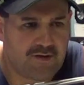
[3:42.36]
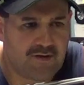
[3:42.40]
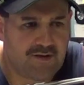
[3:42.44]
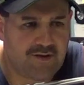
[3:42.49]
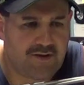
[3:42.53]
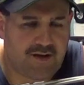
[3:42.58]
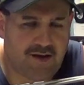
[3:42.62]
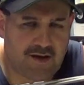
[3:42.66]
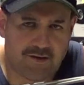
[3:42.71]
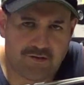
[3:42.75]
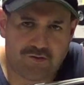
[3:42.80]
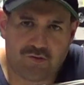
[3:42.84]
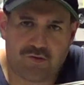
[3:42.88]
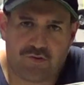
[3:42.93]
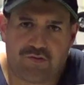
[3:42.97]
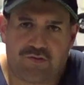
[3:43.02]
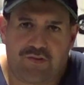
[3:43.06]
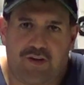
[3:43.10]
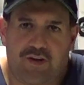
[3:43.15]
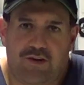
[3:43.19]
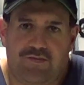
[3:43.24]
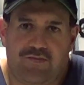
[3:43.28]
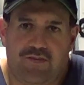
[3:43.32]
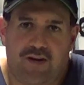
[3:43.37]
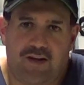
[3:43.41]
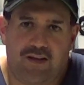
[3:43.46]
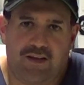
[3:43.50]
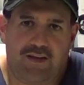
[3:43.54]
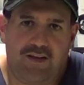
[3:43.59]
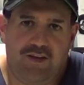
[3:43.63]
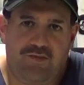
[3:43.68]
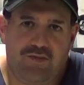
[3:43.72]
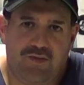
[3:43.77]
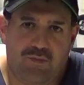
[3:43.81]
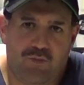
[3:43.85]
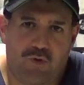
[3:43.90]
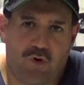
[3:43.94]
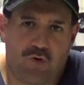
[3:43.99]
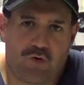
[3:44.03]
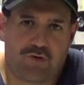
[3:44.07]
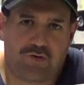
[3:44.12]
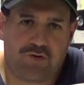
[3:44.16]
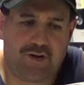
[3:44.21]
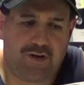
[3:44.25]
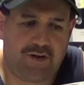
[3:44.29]
Castle said if I leave the
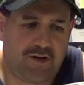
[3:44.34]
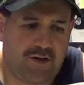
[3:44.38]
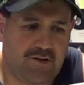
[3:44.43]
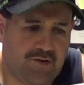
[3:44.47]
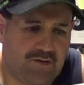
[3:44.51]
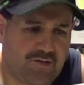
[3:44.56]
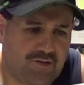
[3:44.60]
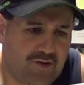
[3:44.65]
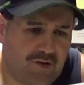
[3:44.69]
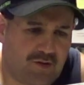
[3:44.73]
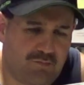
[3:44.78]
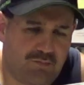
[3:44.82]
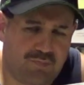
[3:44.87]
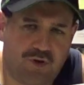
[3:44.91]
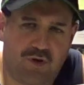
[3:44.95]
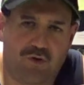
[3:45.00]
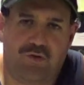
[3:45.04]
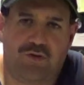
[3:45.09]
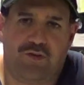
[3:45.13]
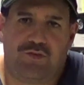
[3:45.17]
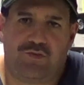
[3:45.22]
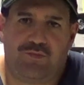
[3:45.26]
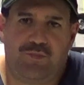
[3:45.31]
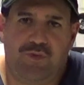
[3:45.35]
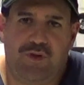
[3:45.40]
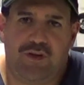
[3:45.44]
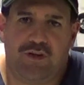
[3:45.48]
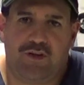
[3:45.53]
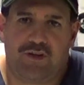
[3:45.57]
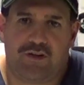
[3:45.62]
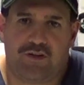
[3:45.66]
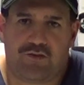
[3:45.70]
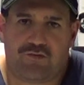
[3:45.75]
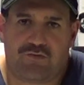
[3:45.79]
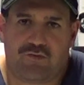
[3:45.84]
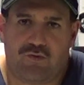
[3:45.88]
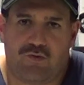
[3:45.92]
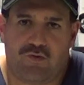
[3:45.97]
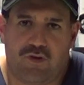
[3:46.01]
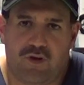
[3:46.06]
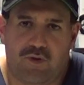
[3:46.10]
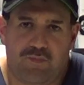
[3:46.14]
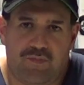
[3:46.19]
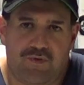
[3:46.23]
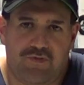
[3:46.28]
motor in there, it's going to blow the speed
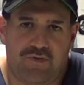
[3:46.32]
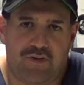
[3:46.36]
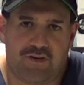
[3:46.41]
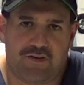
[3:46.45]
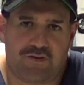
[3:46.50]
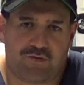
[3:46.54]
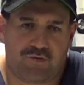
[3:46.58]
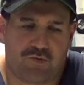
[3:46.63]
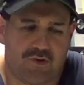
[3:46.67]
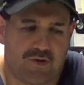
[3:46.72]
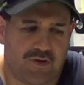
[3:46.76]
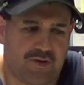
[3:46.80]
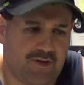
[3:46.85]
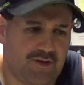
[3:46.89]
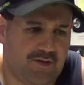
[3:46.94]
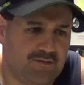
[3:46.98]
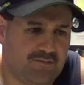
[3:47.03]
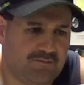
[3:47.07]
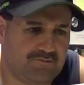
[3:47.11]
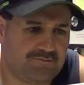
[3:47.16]
control up eventually.